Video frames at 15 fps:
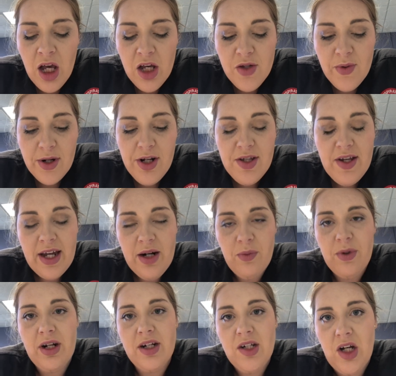So I just kind of
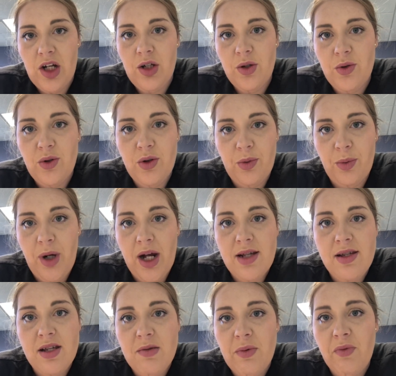want to talk you through the
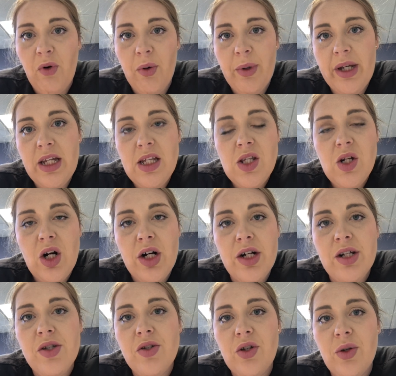process before we get
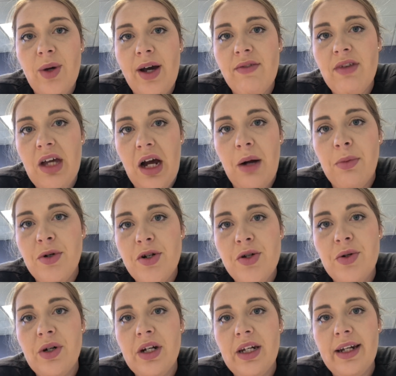started so you have the
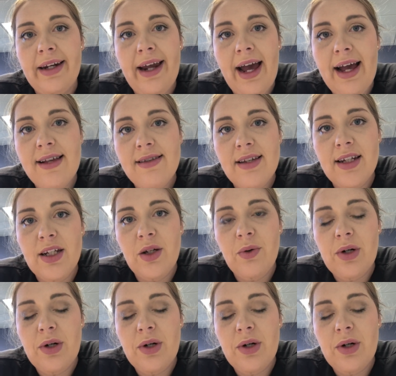opportunity to ask any